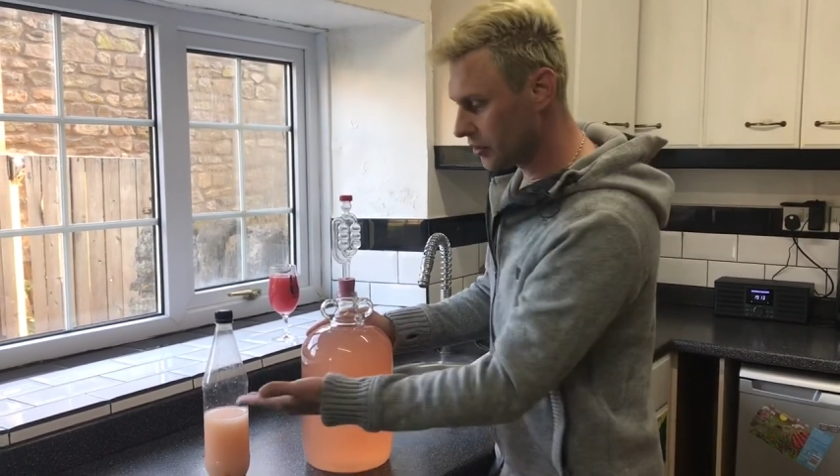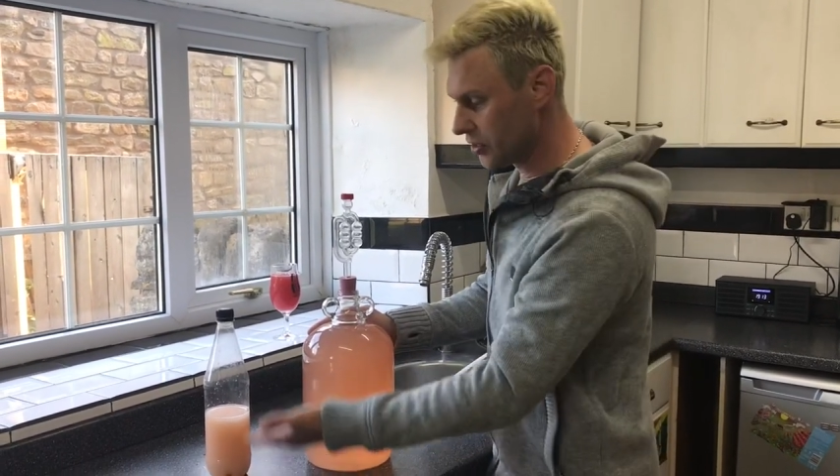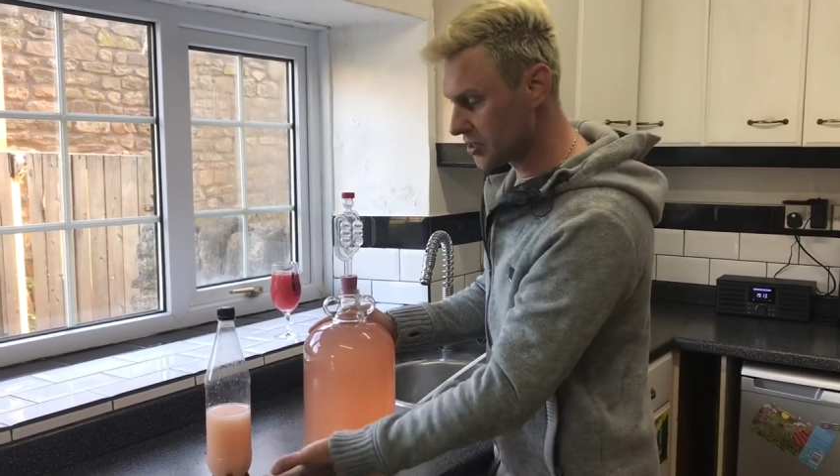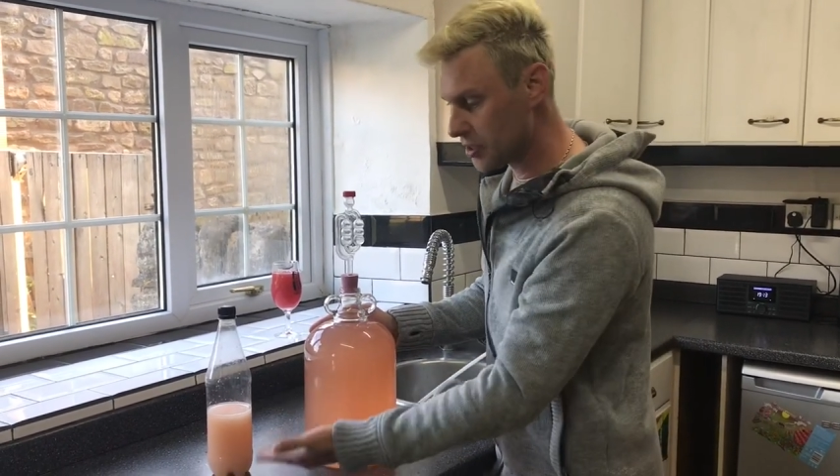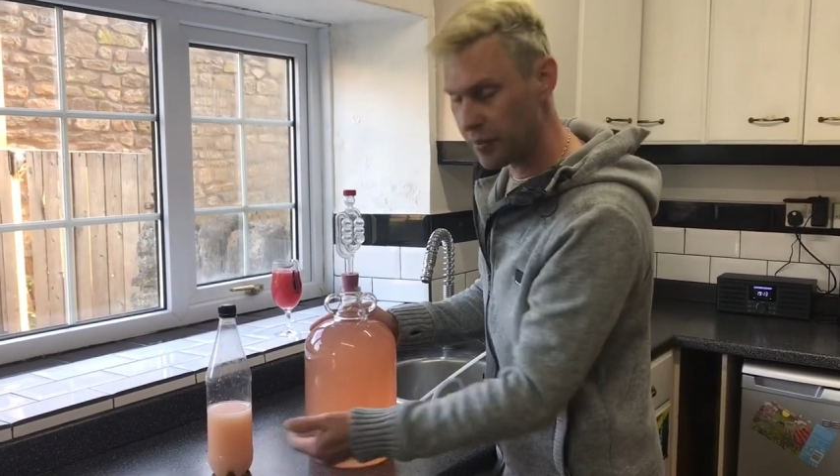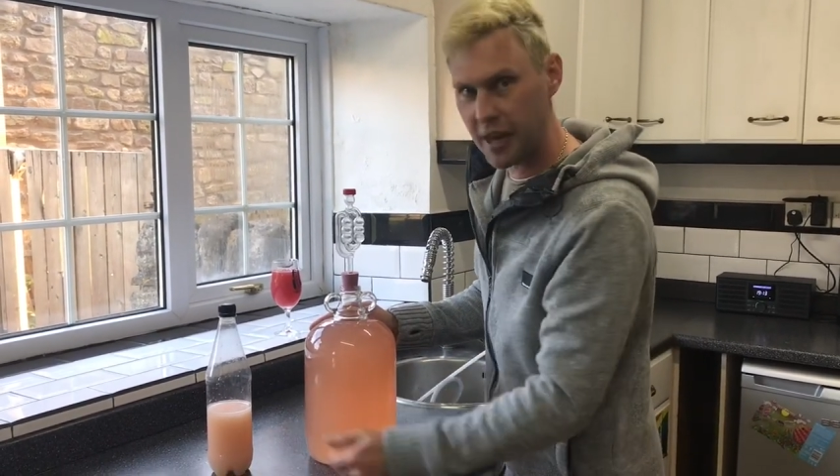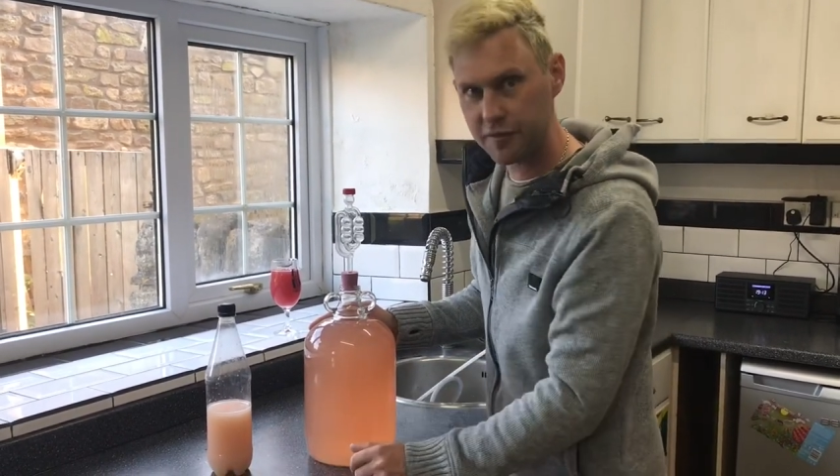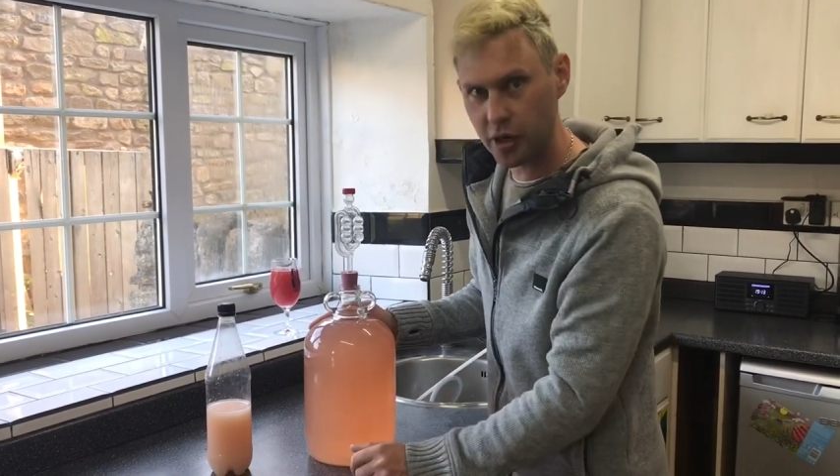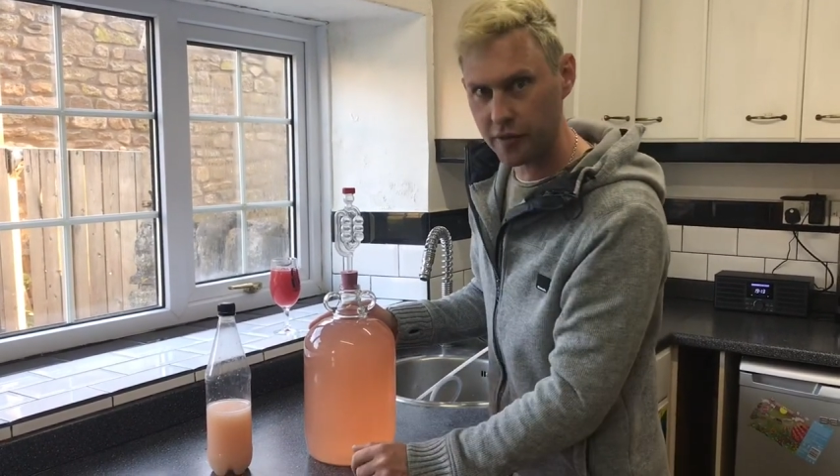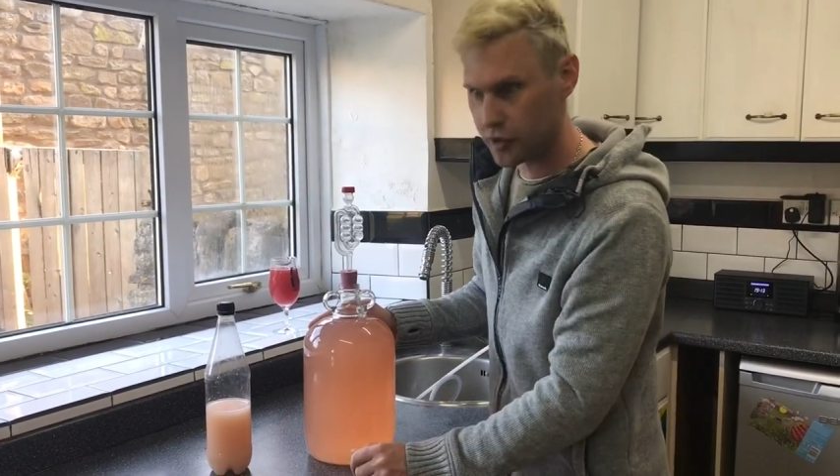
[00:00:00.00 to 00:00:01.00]
some
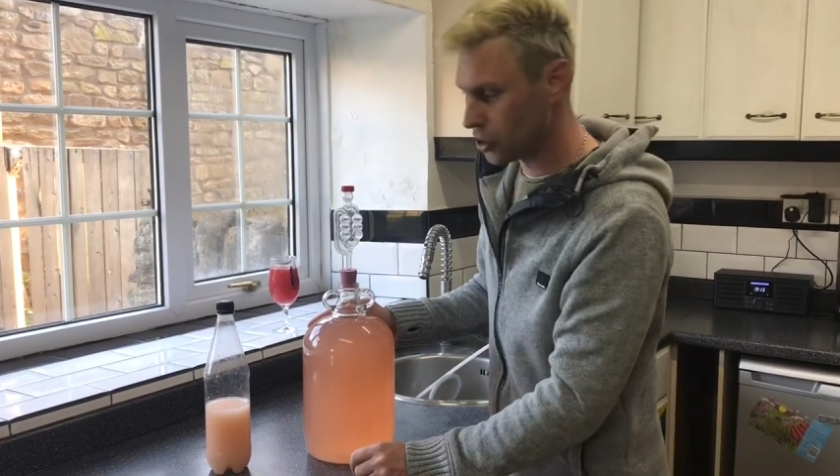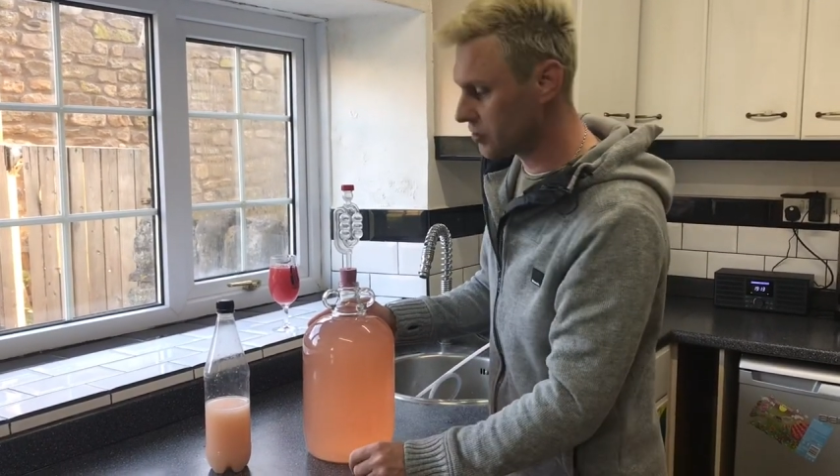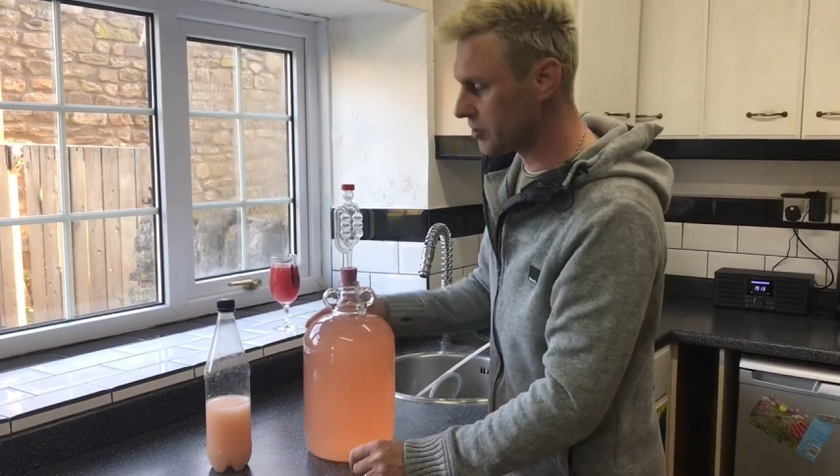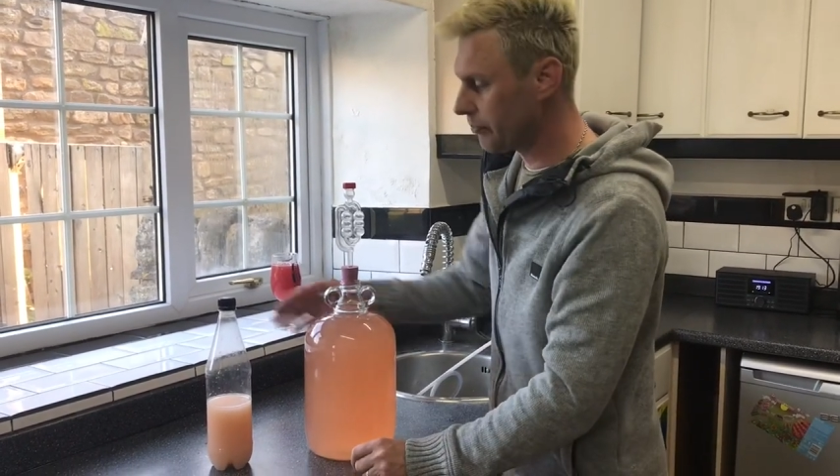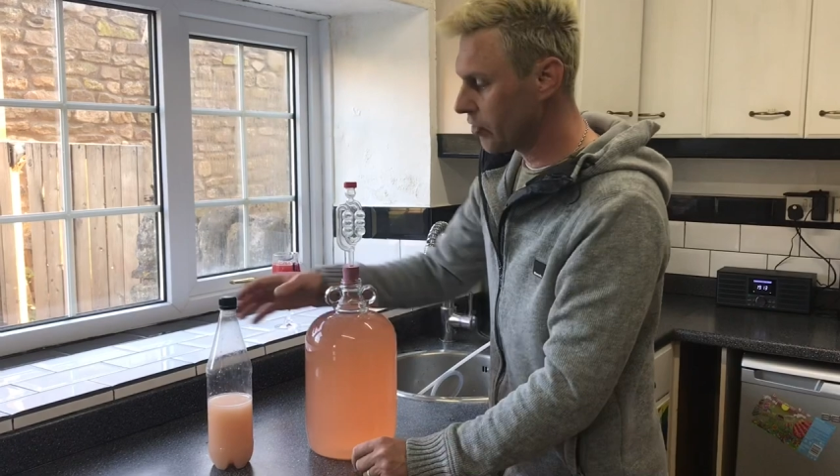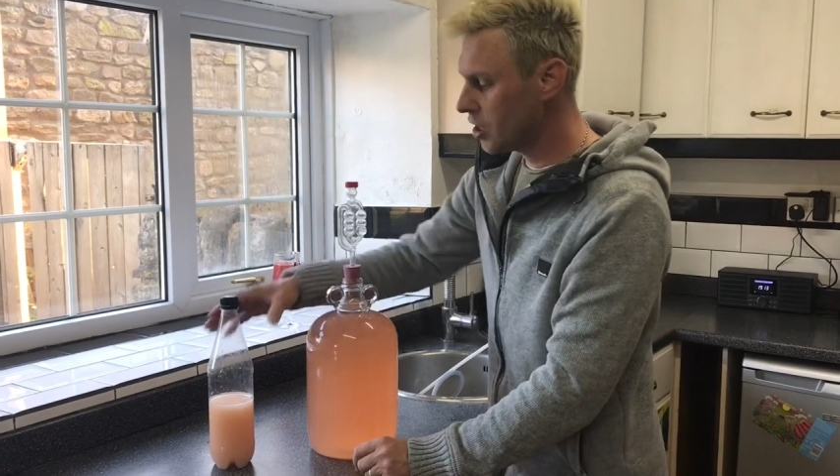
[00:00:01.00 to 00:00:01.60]
leftover juice.